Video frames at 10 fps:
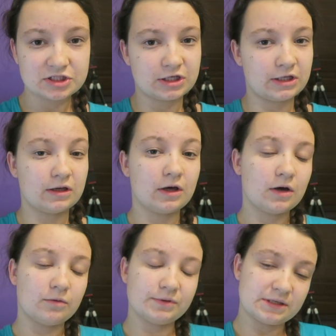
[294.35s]
She
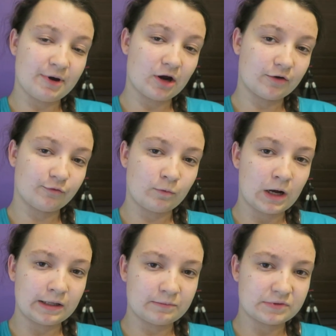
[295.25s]
was in America for a
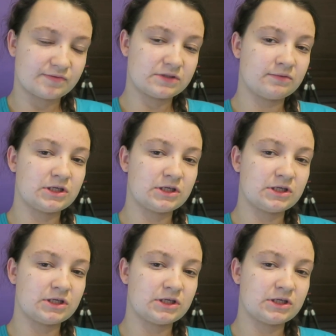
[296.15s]
while and was obviously